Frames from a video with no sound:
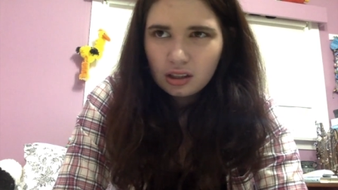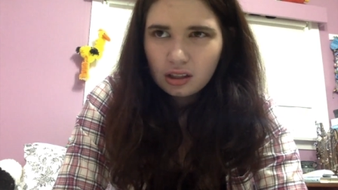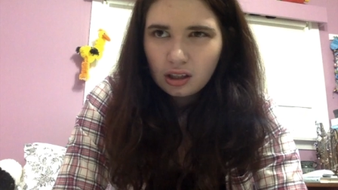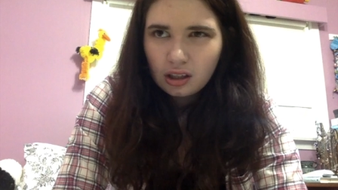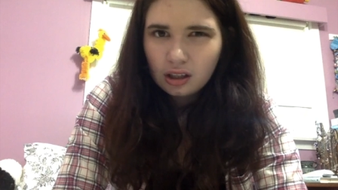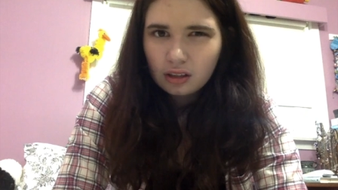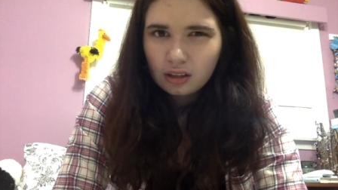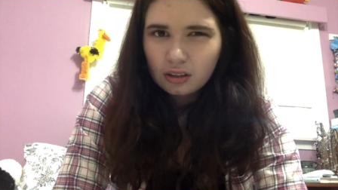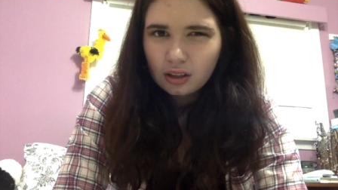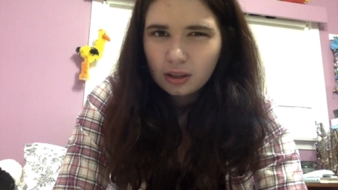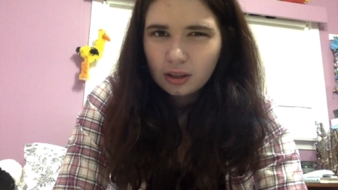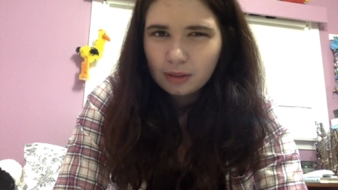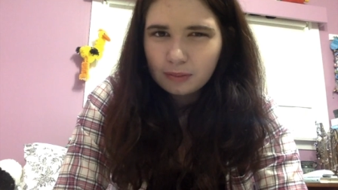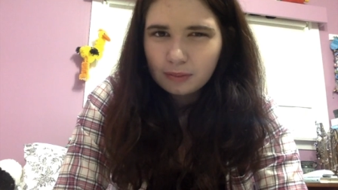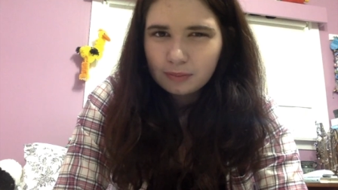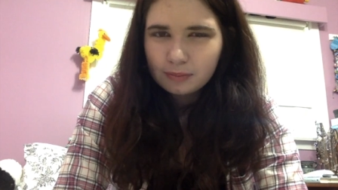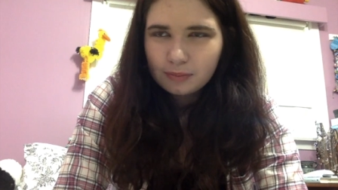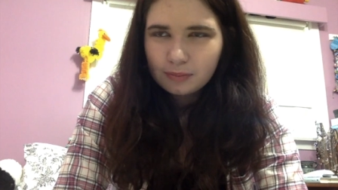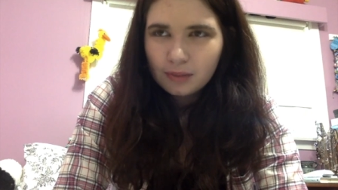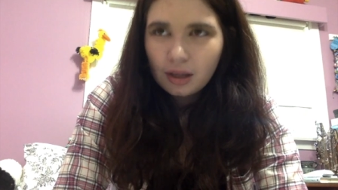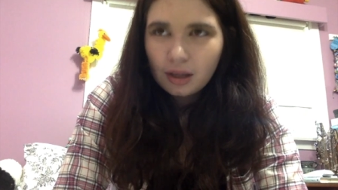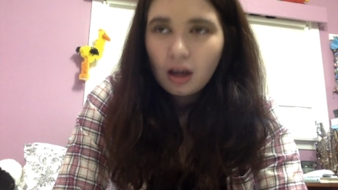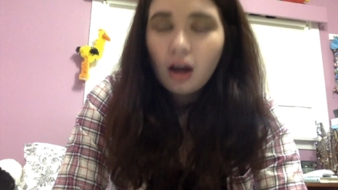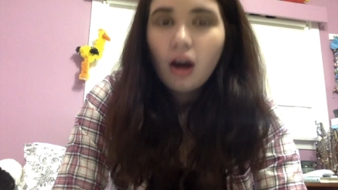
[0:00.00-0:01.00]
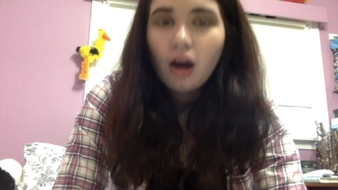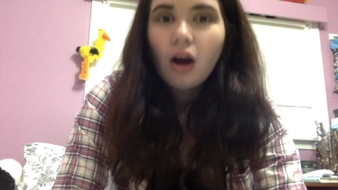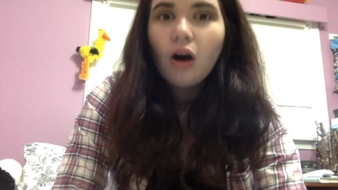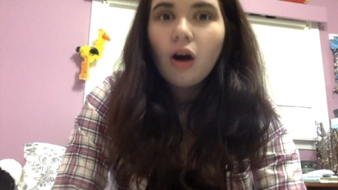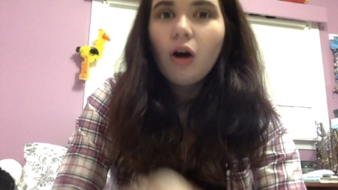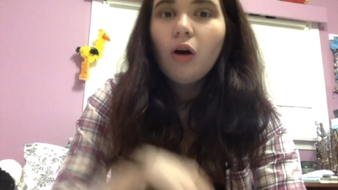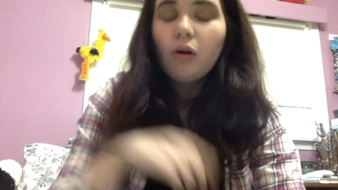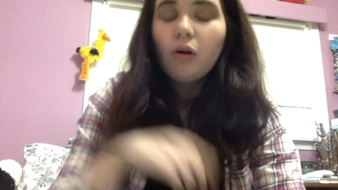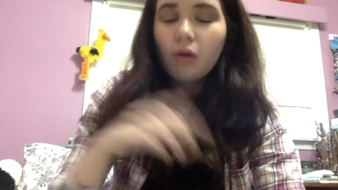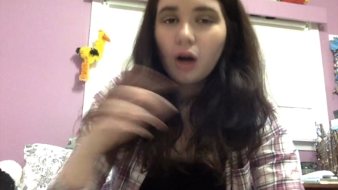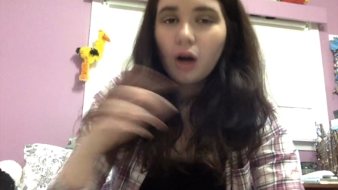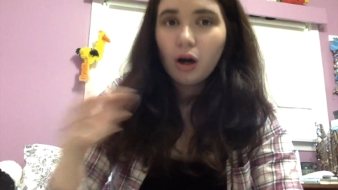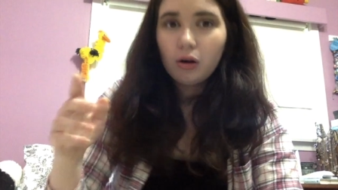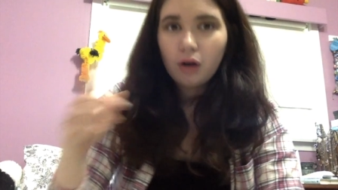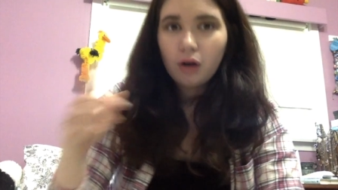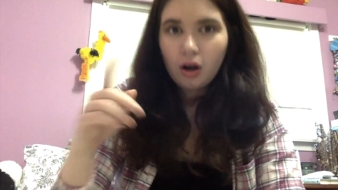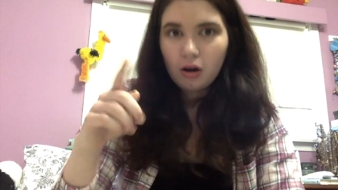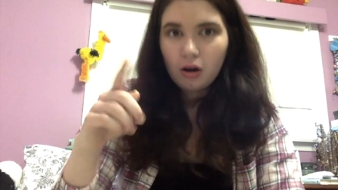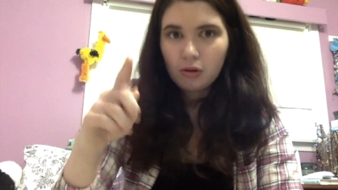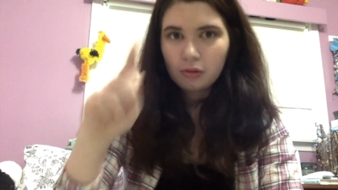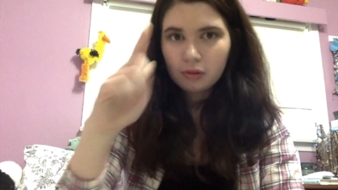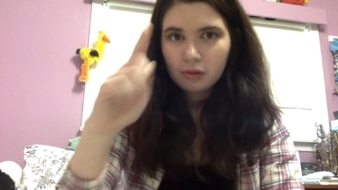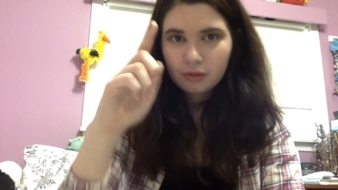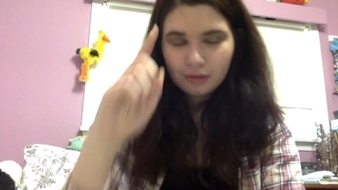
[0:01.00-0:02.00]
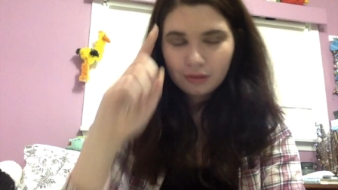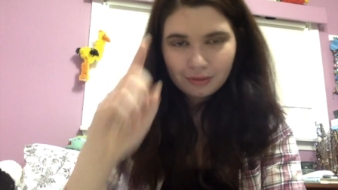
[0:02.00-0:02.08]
I don't know. Oh.